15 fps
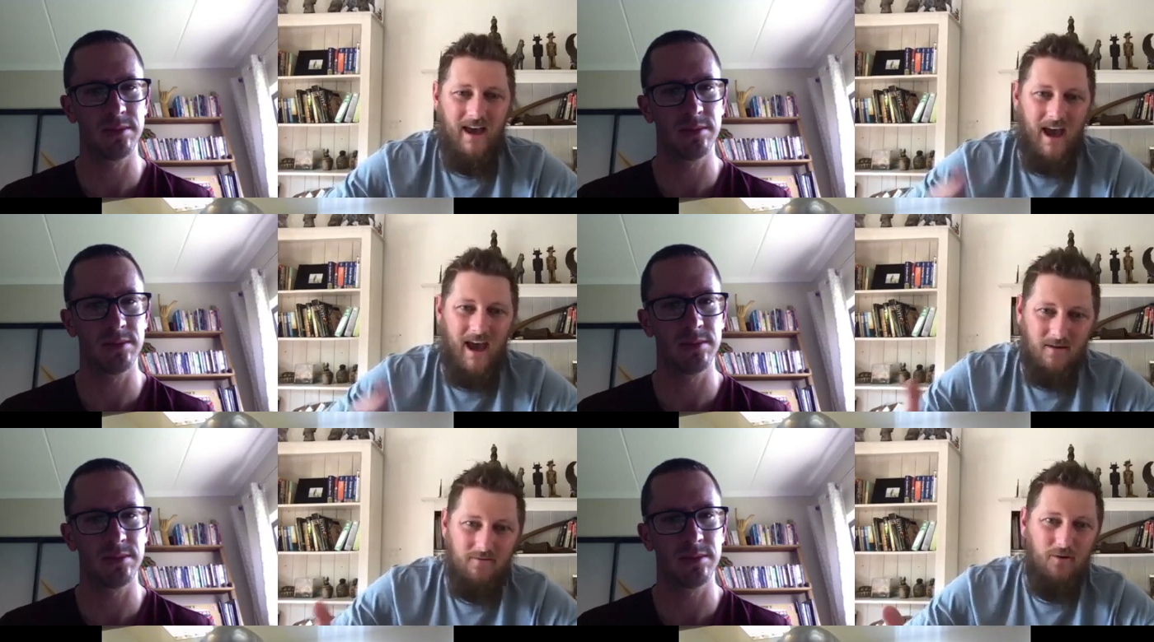
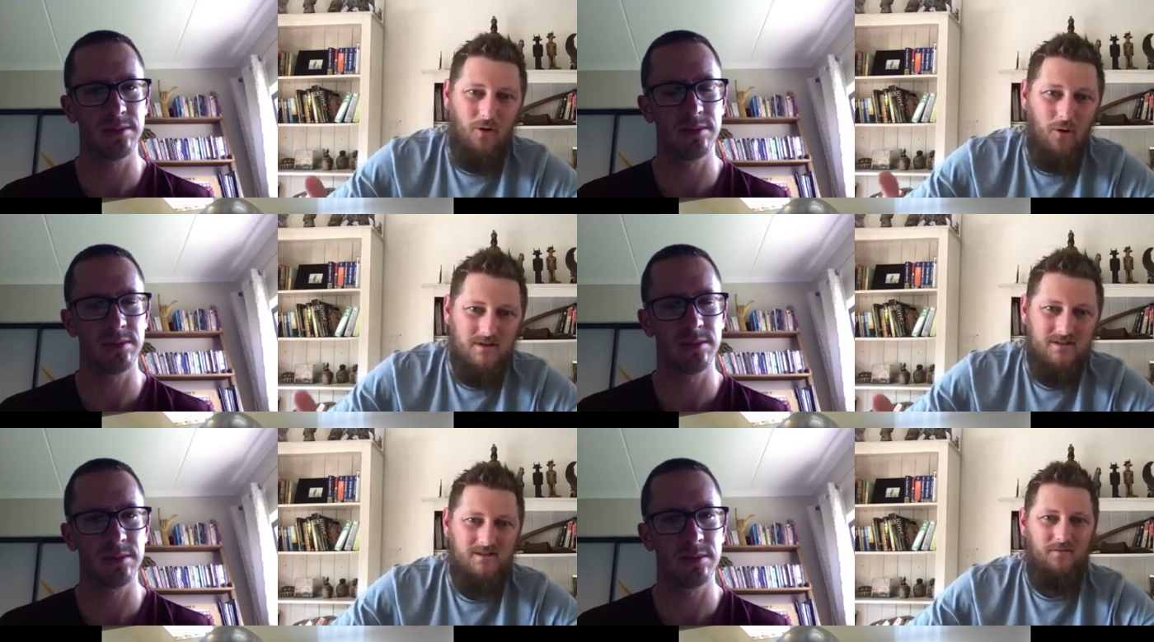Speaker 1: and of
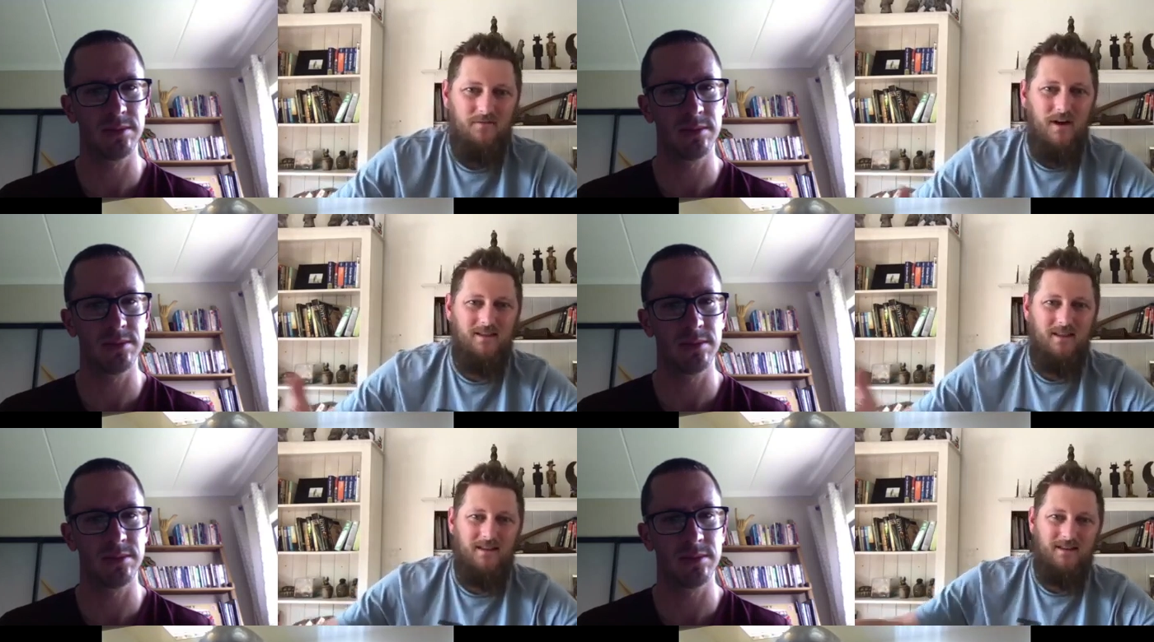course, the
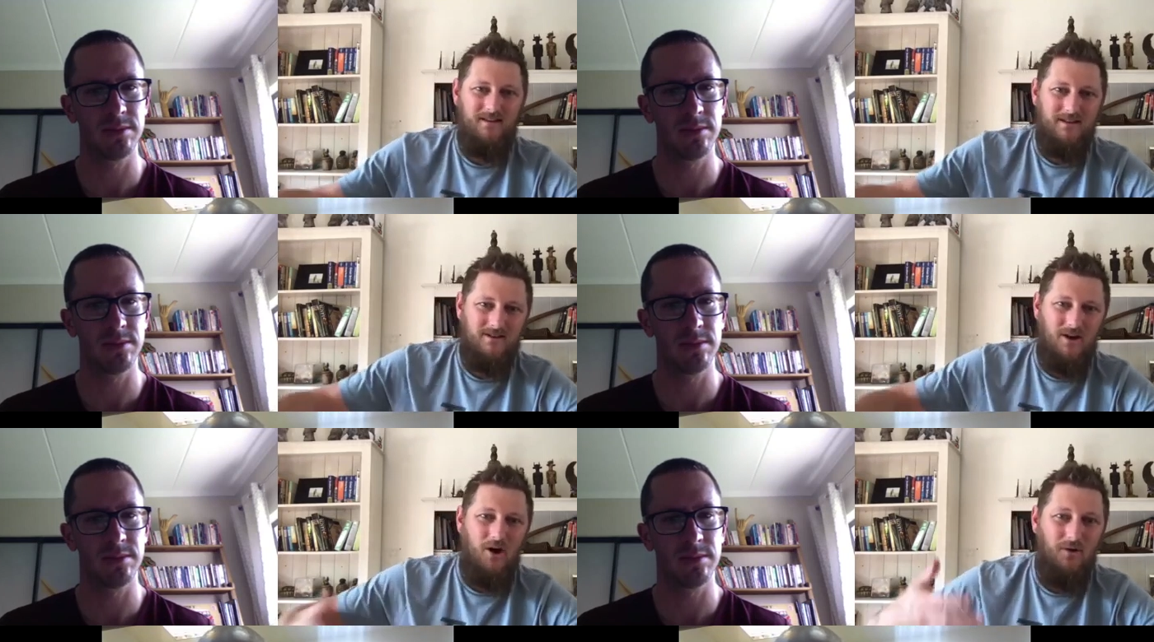fact that
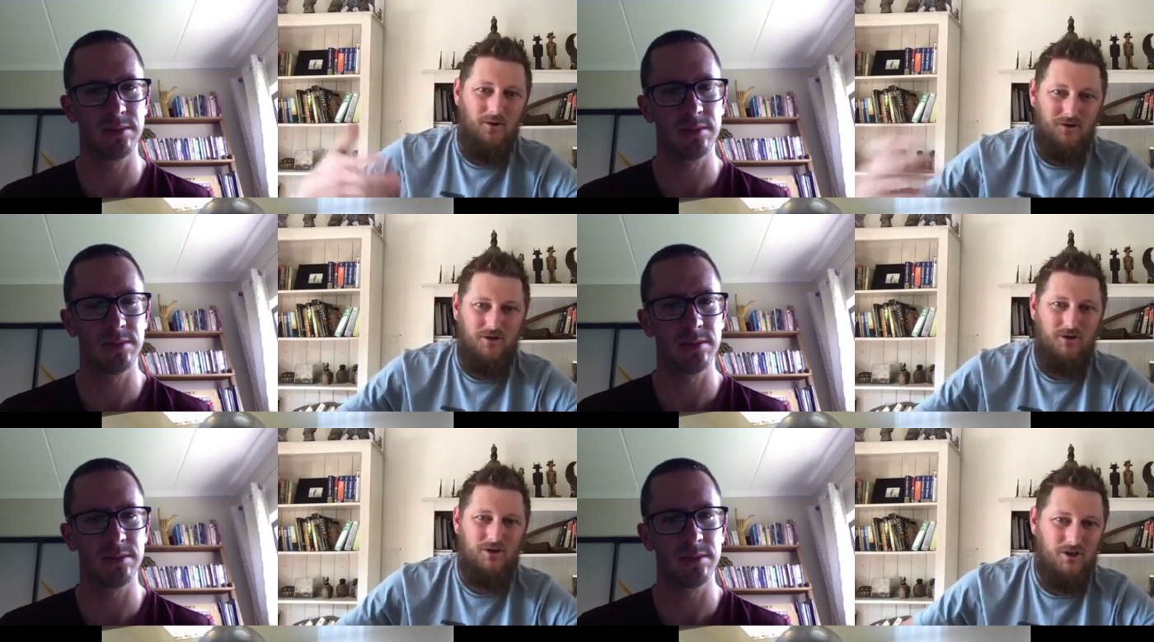this
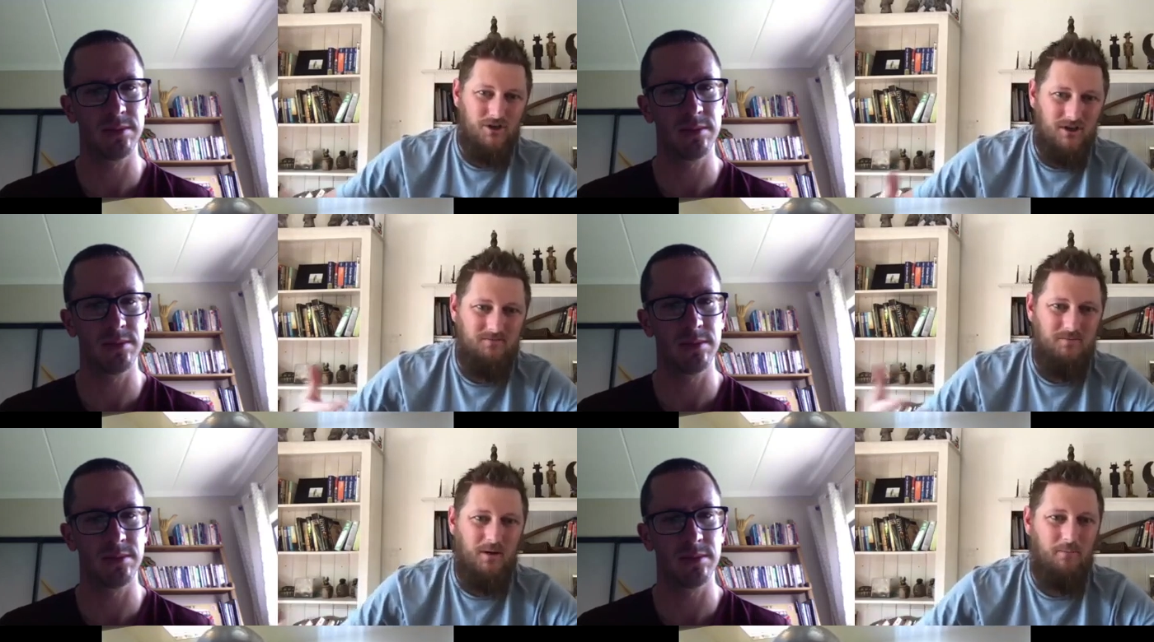oral
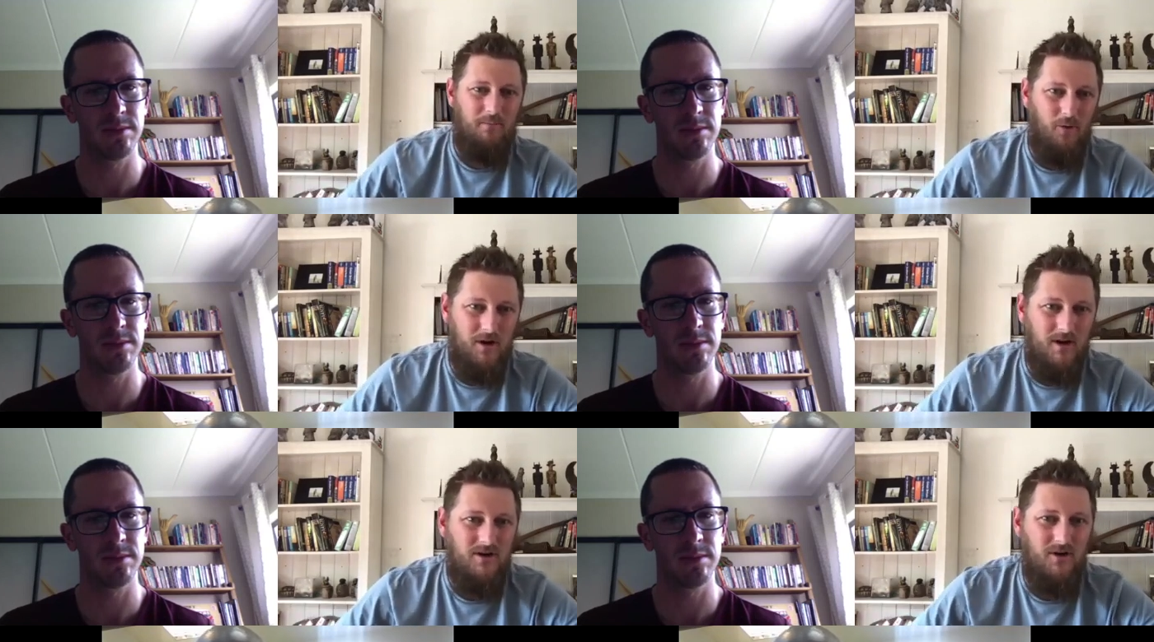tradition is being
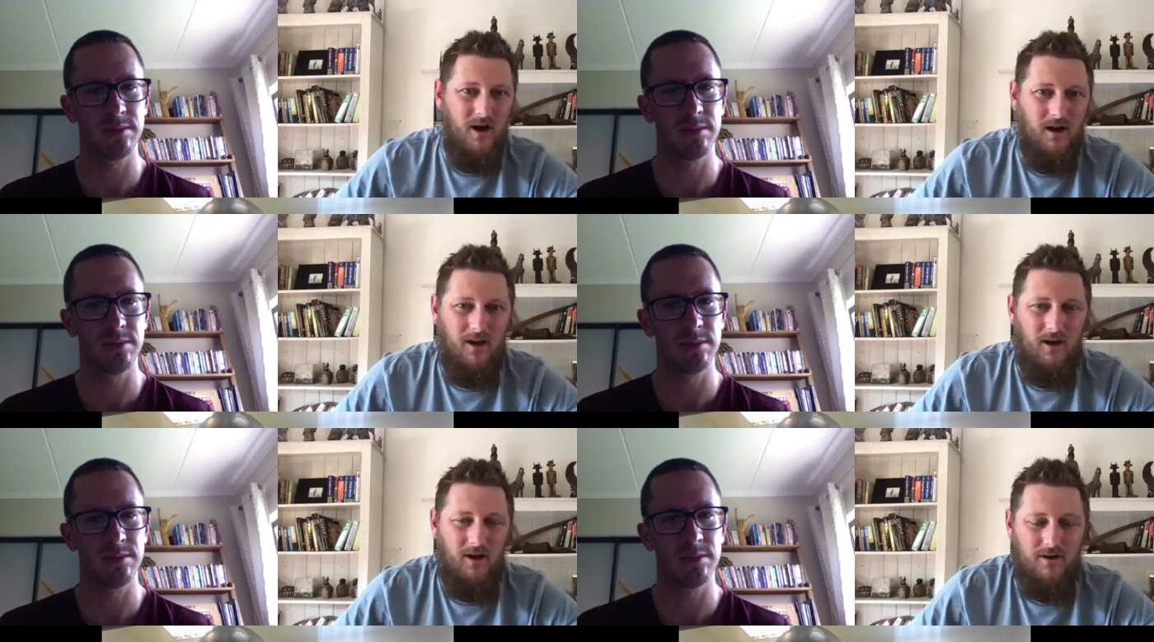brought into
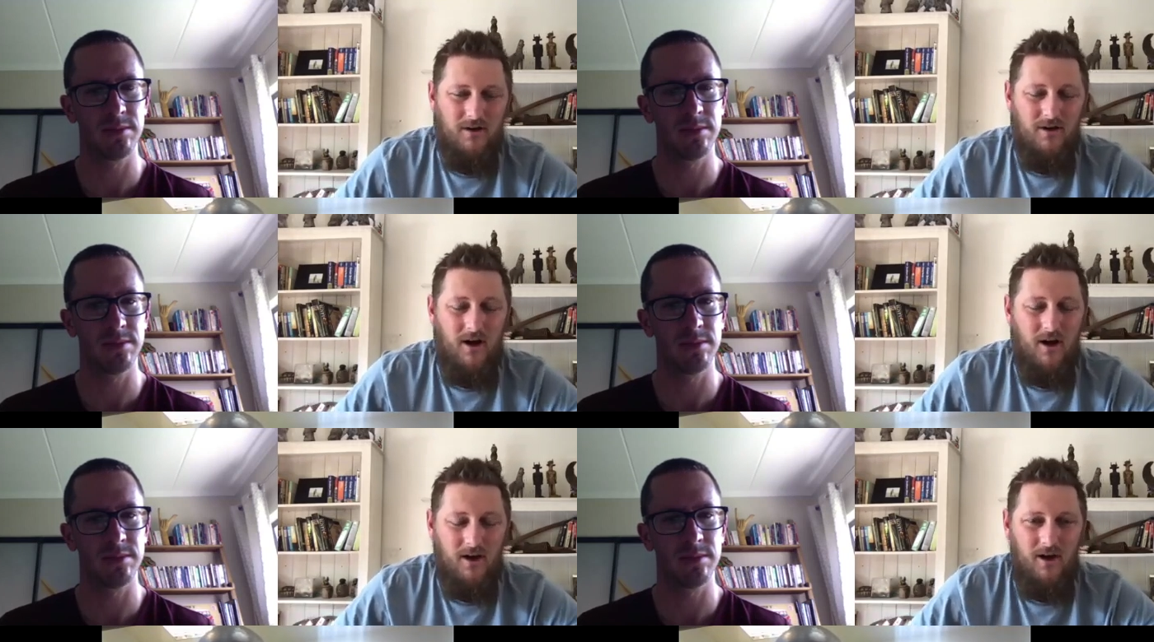archeolo-
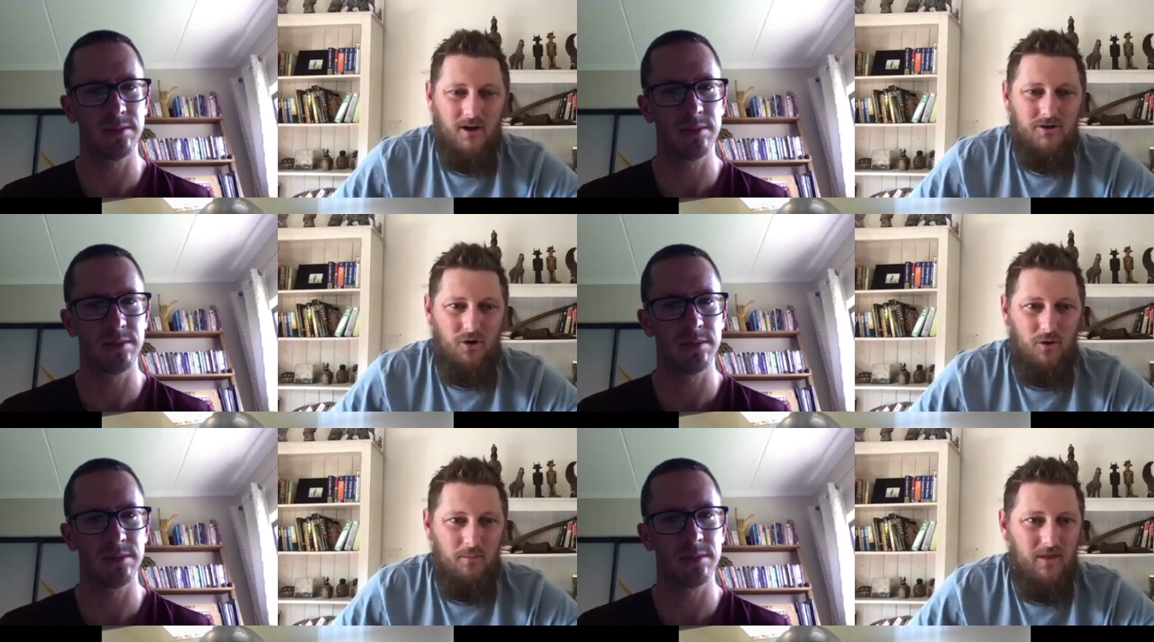
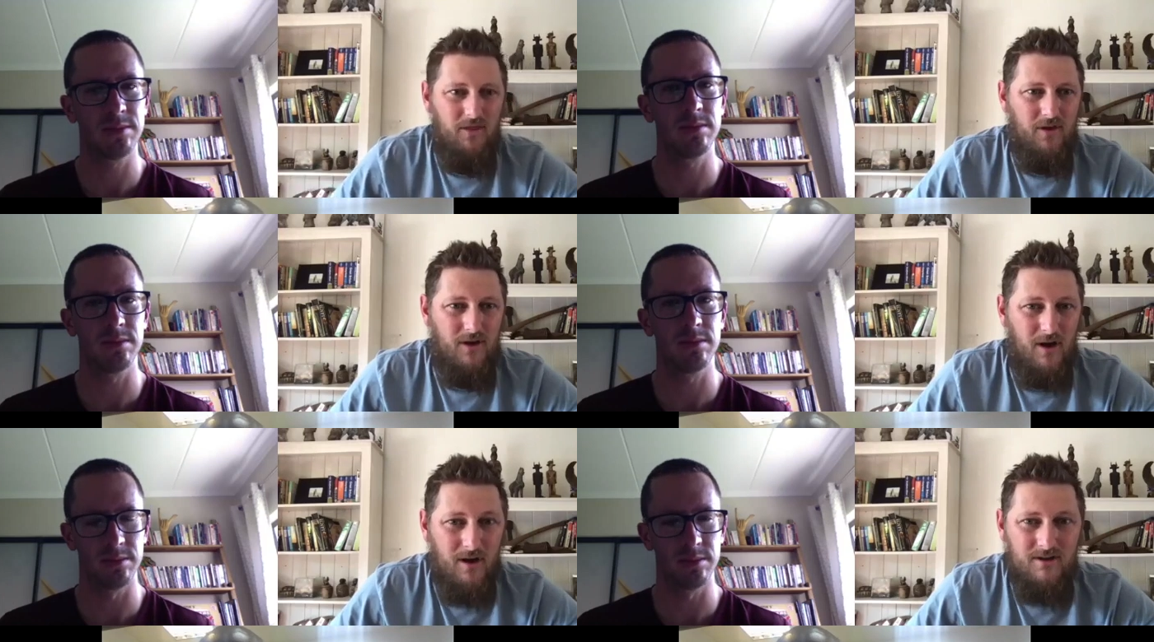archaeological
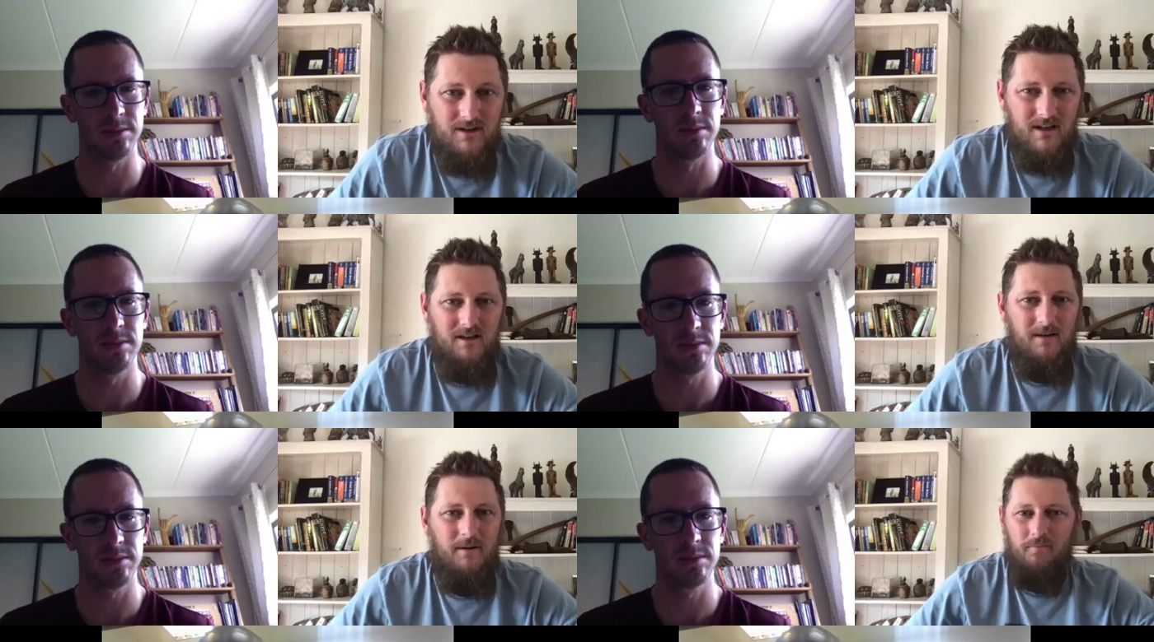
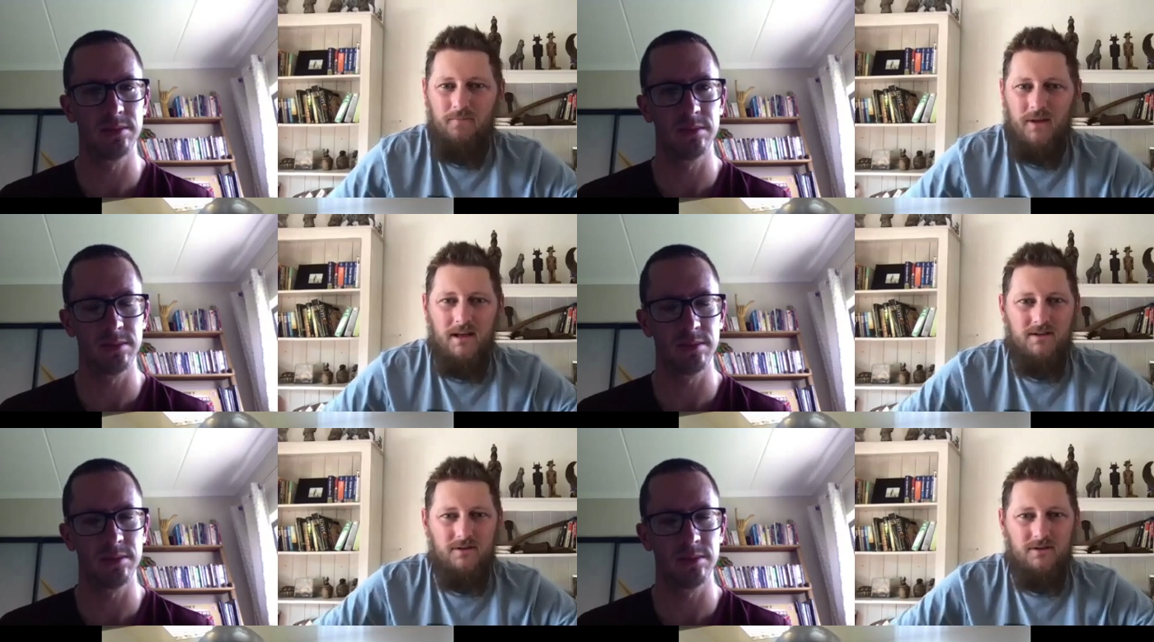methodology is